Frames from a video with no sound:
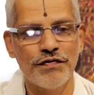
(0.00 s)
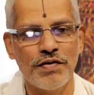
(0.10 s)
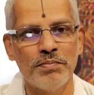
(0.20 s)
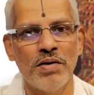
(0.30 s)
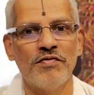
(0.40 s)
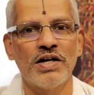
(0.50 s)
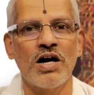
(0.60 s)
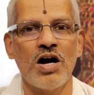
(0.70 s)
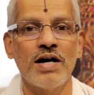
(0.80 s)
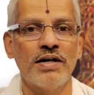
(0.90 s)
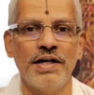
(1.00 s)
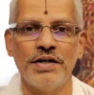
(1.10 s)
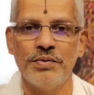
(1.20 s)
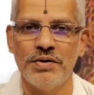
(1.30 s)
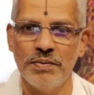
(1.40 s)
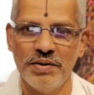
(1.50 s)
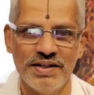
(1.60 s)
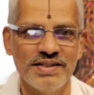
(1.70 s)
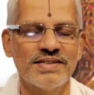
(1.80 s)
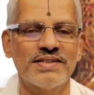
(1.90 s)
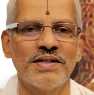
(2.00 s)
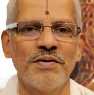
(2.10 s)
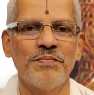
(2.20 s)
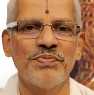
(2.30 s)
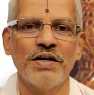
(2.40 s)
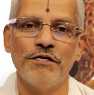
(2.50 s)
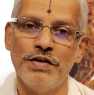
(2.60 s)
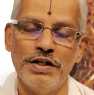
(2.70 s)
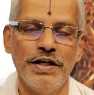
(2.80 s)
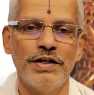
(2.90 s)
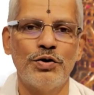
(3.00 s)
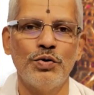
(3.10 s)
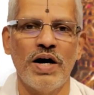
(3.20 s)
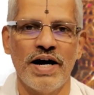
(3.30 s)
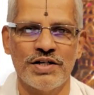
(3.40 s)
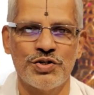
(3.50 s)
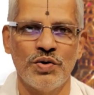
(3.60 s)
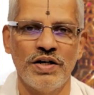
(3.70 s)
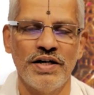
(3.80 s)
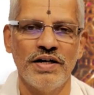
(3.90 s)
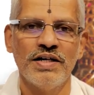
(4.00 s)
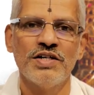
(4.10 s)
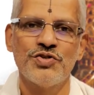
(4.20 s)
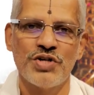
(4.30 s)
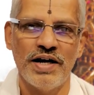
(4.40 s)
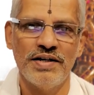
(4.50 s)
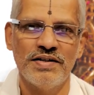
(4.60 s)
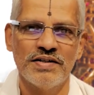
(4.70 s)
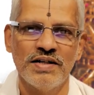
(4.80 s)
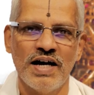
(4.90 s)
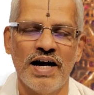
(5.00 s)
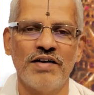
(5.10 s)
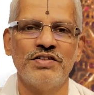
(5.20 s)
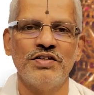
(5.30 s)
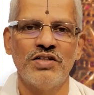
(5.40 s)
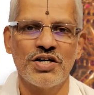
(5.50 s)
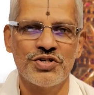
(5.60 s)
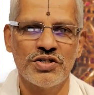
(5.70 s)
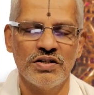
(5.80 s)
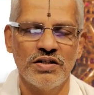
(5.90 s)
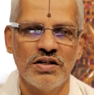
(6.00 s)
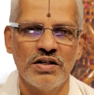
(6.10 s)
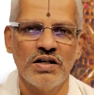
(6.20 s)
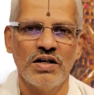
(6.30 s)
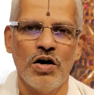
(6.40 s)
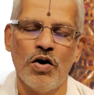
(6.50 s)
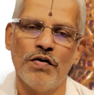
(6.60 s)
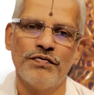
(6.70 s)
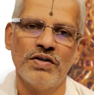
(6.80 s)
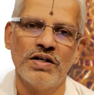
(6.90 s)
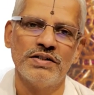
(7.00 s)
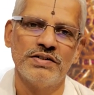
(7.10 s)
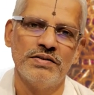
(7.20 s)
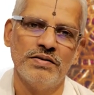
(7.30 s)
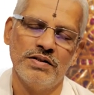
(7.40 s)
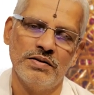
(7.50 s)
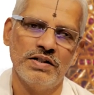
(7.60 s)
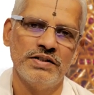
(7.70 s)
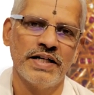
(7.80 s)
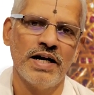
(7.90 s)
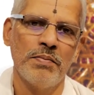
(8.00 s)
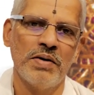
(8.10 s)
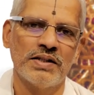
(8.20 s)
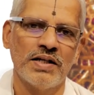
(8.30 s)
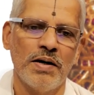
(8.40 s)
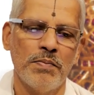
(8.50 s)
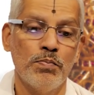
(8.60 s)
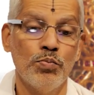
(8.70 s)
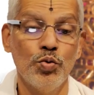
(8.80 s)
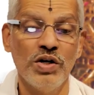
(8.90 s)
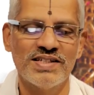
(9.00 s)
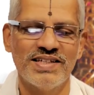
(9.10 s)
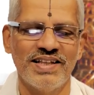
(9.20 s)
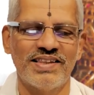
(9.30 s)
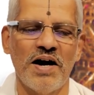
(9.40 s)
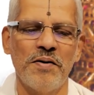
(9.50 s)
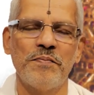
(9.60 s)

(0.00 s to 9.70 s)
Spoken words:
from our cognitive domains, we need to actually chant, have the darshan of Jagannatha, Mula Sita.